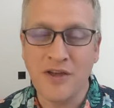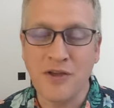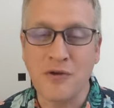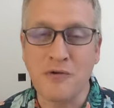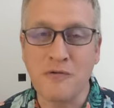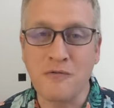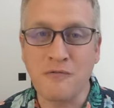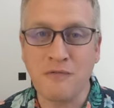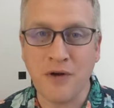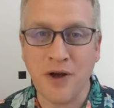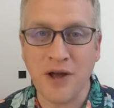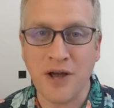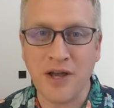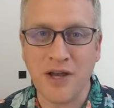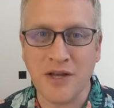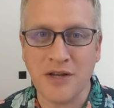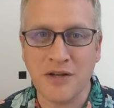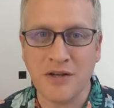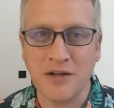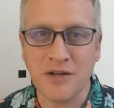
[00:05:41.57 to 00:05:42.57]
you
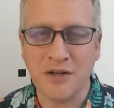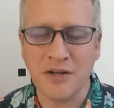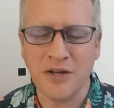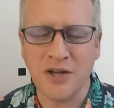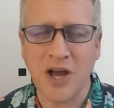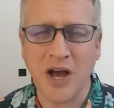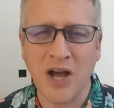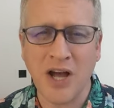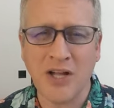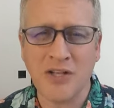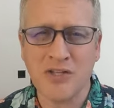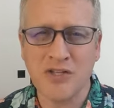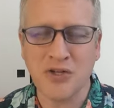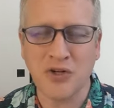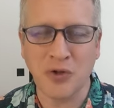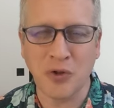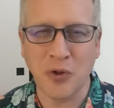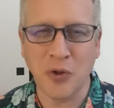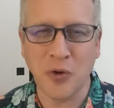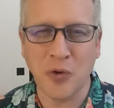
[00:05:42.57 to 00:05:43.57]
find God's
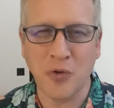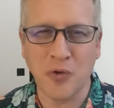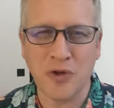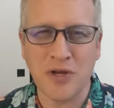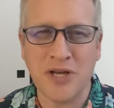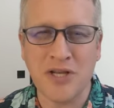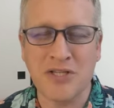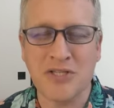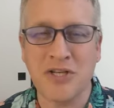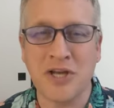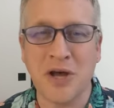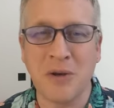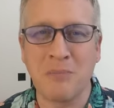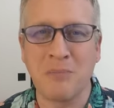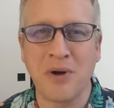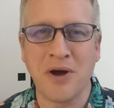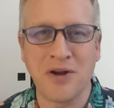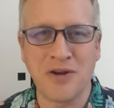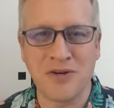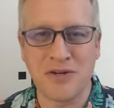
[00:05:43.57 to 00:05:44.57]
glorious
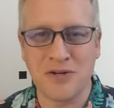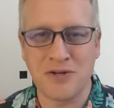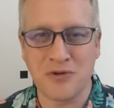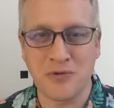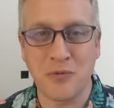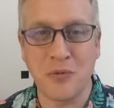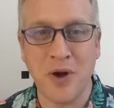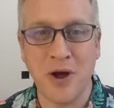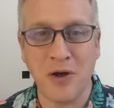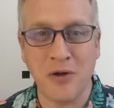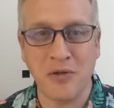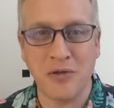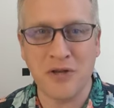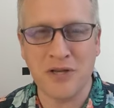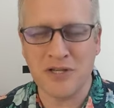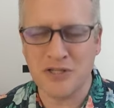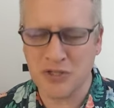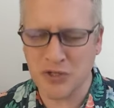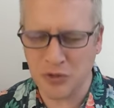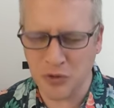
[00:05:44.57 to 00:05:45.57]
abundant wealth,
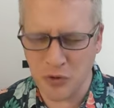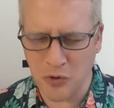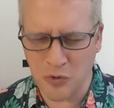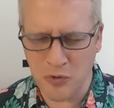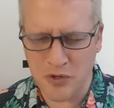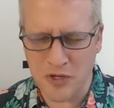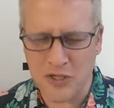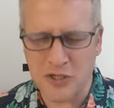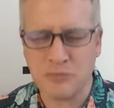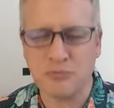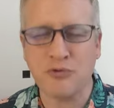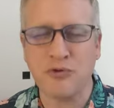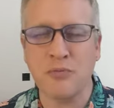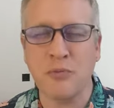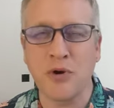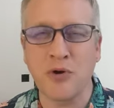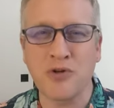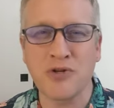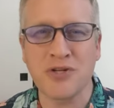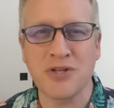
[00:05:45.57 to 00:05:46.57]
his glorious
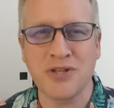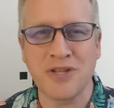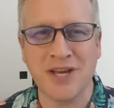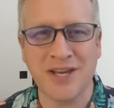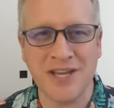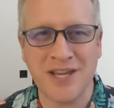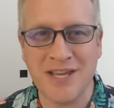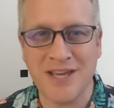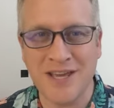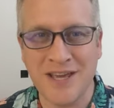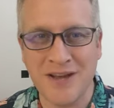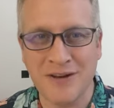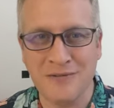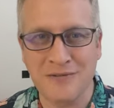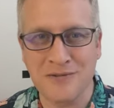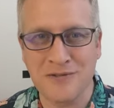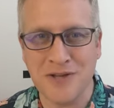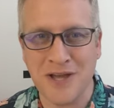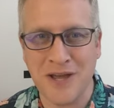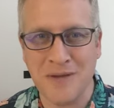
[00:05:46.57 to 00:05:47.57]
promotion that he
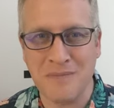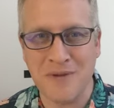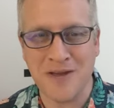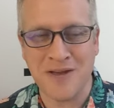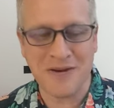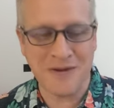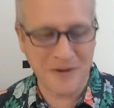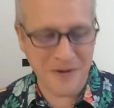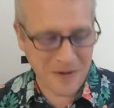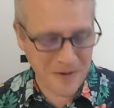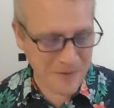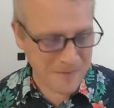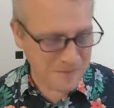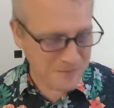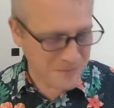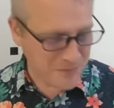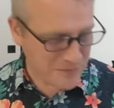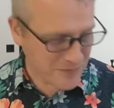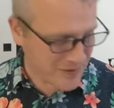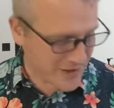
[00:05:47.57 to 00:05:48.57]
gives. Amen.
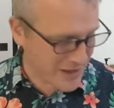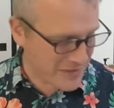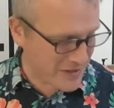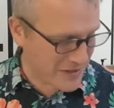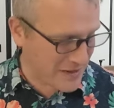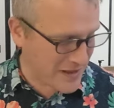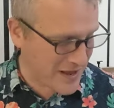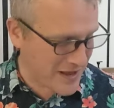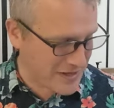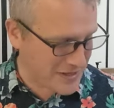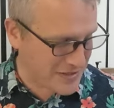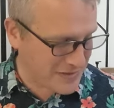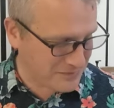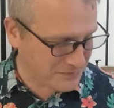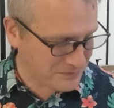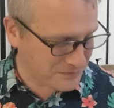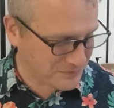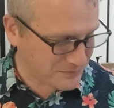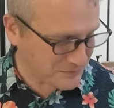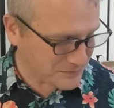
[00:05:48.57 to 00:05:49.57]
And then last,
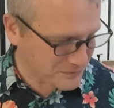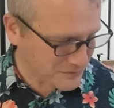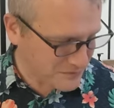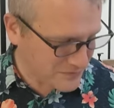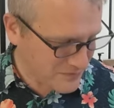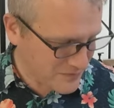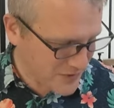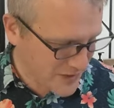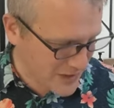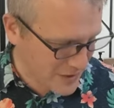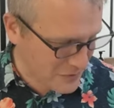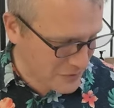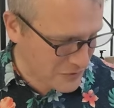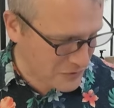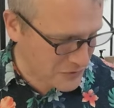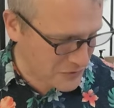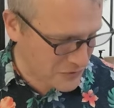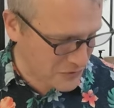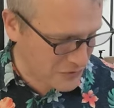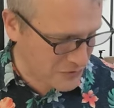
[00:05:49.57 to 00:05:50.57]
I
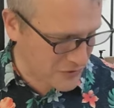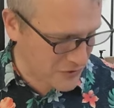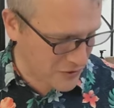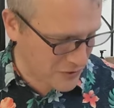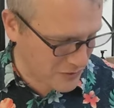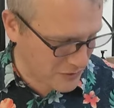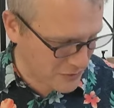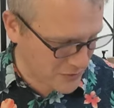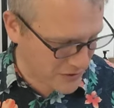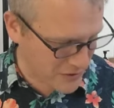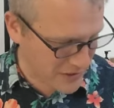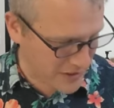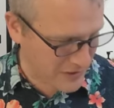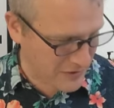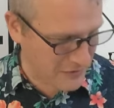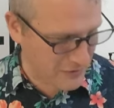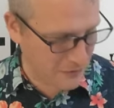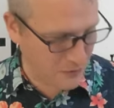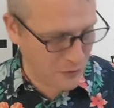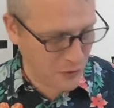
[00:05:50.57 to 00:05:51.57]
won't turn there, but
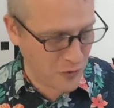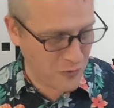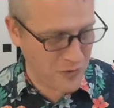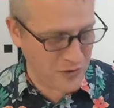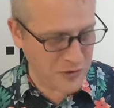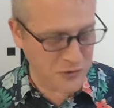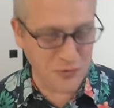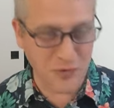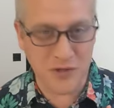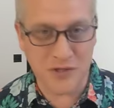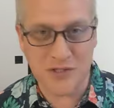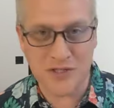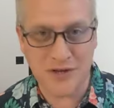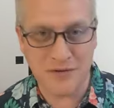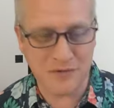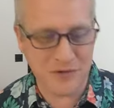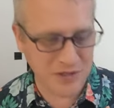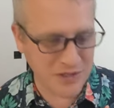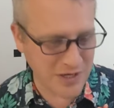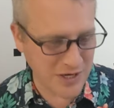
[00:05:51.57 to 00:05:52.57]
in Romans one
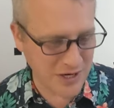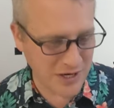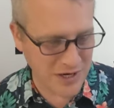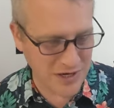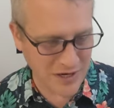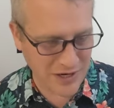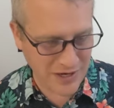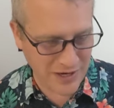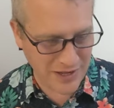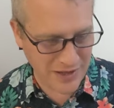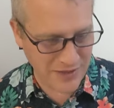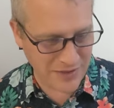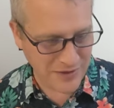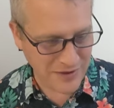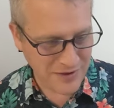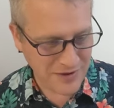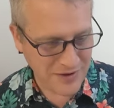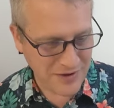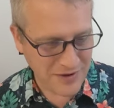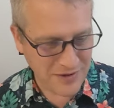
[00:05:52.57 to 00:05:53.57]
seventeen, and I
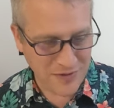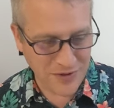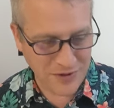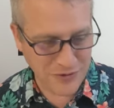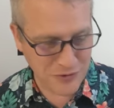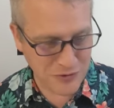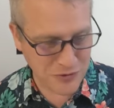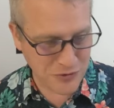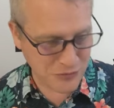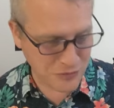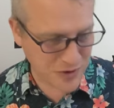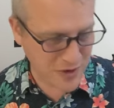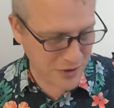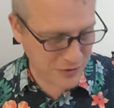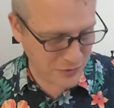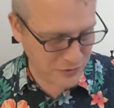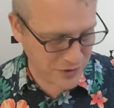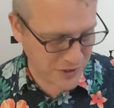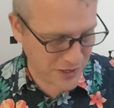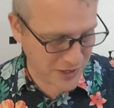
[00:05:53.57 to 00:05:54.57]
think there's three
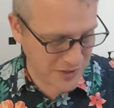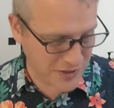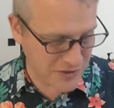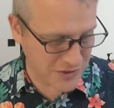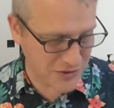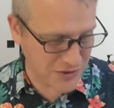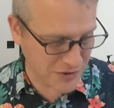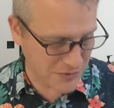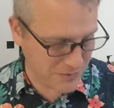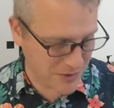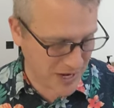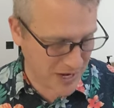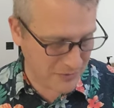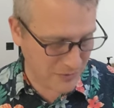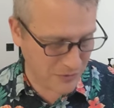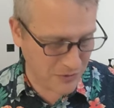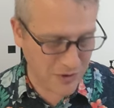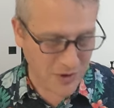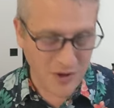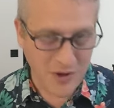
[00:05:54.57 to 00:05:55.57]
other cases in the
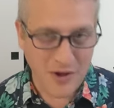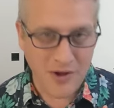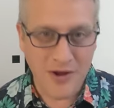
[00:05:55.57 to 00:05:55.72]
Bible